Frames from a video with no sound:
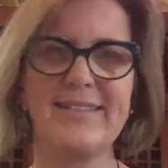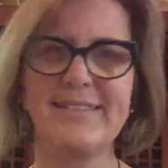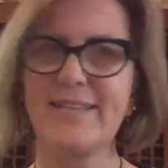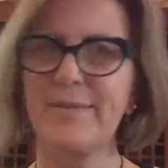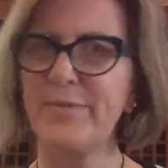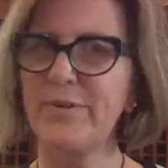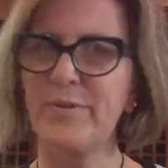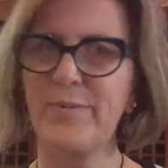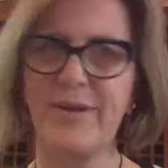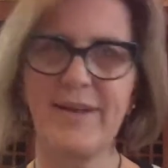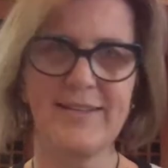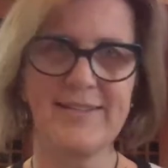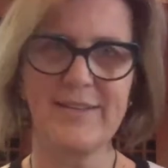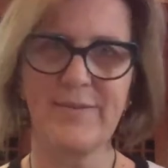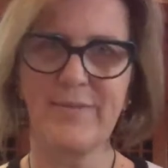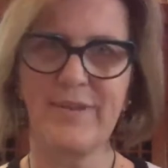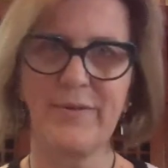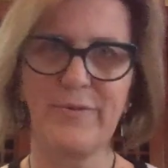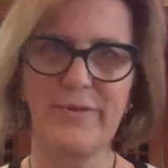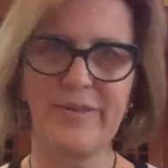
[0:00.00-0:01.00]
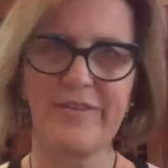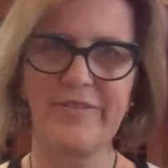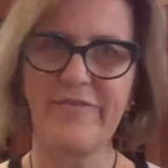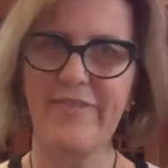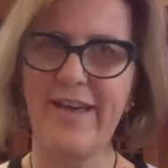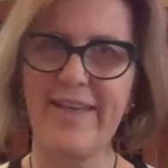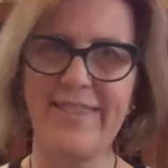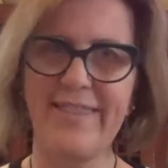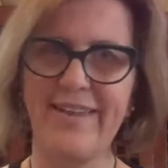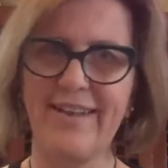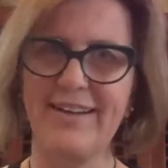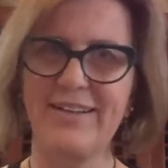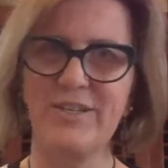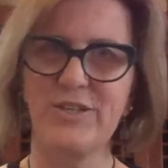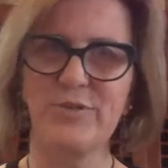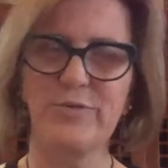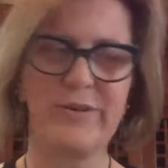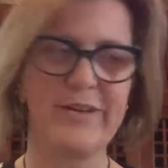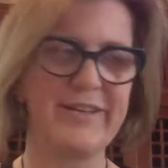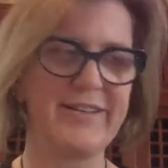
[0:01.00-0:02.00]
stumbled upon something really fun that I
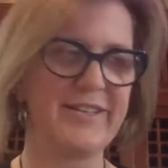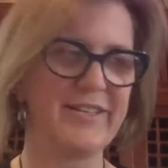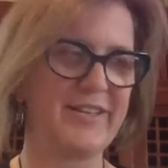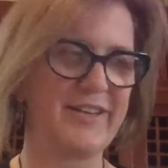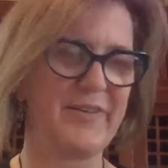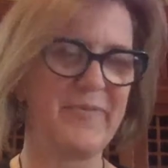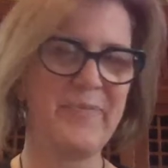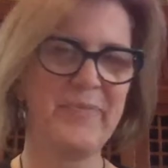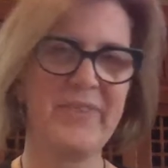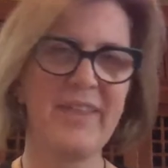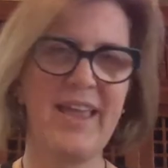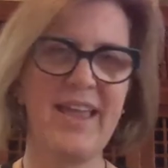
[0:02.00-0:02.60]
just wanted to